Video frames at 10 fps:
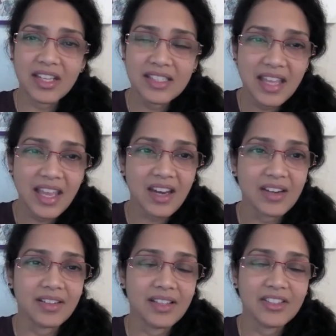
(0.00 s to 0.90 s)
It's
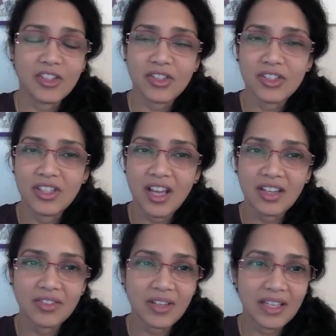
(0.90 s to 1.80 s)
there. It's just
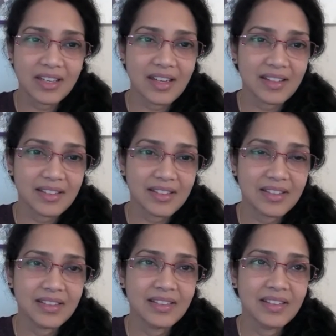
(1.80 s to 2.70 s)
not recognized.